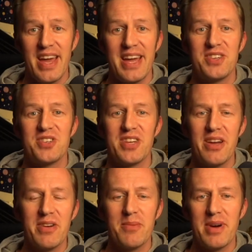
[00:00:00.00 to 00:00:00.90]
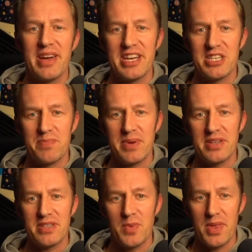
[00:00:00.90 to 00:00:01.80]
and sharing my
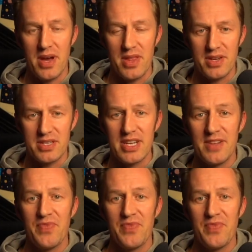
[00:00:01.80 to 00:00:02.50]
experience with others